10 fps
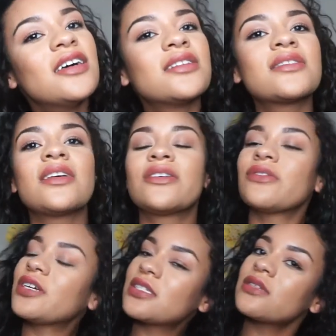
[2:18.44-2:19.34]
so
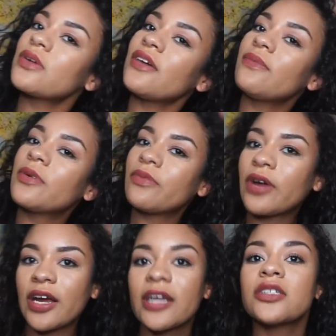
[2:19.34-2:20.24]
this is what I've been
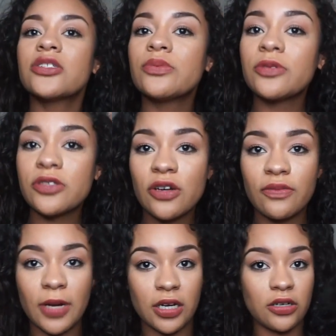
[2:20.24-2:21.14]
wearing to
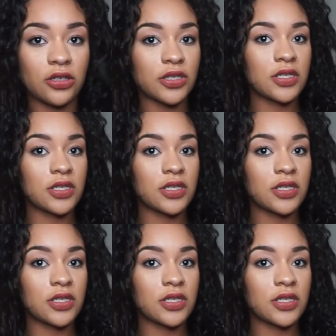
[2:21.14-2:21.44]
preserve my curls.